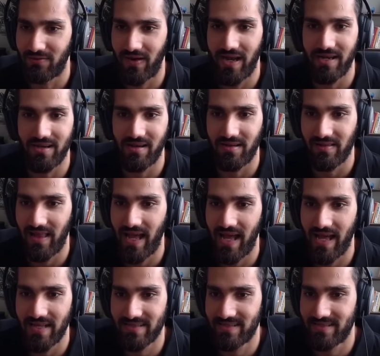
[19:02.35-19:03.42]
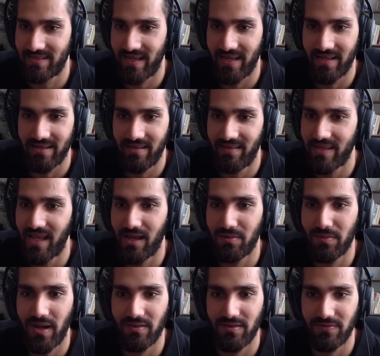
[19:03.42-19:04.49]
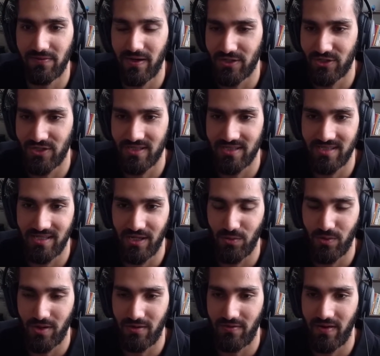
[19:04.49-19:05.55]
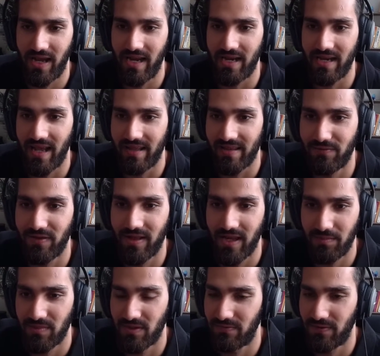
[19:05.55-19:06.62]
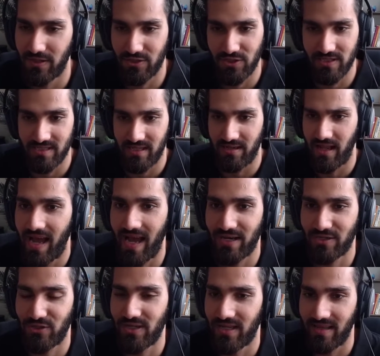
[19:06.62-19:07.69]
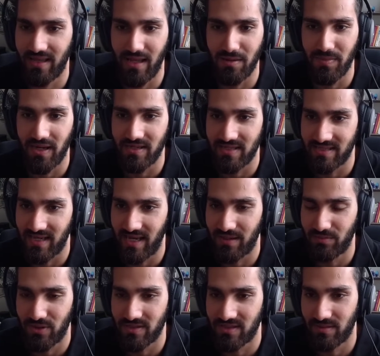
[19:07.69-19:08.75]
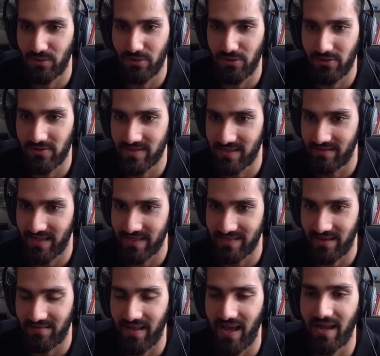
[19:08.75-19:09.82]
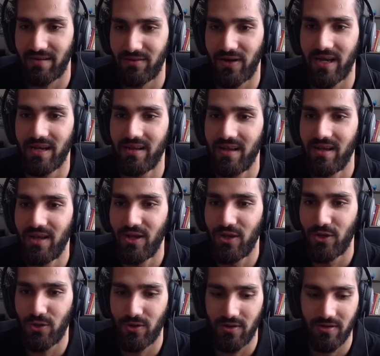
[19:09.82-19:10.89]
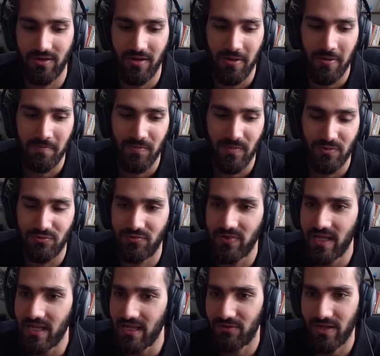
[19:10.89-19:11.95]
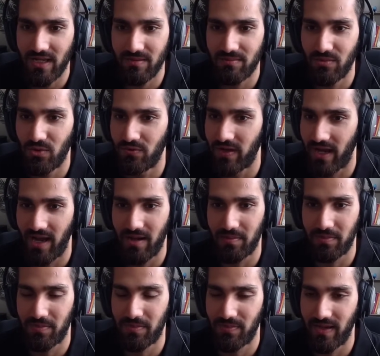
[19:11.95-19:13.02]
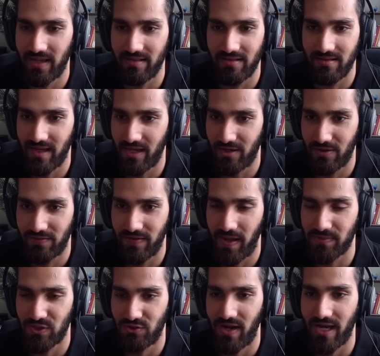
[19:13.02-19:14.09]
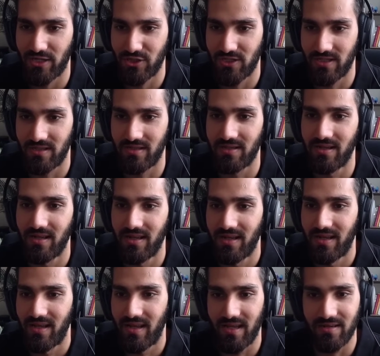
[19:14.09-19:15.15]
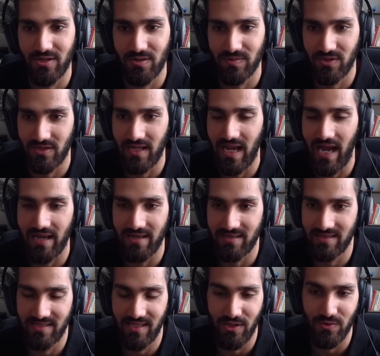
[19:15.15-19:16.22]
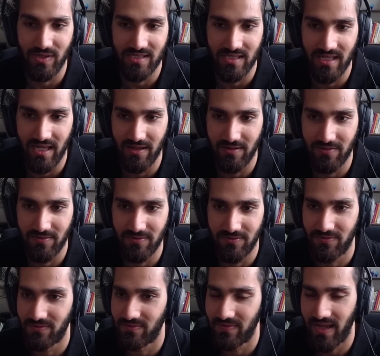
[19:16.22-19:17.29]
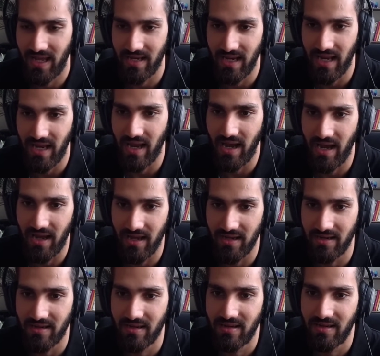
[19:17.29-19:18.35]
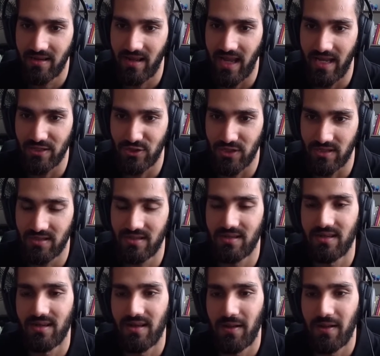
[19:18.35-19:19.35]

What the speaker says: writing a class and thinking about the functions that you want to write and filling up the functions and actually thinking about design principles and things like that, right? You're really, really moving up in the layer of abstraction in terms of the guidance that you need to give an AI agent.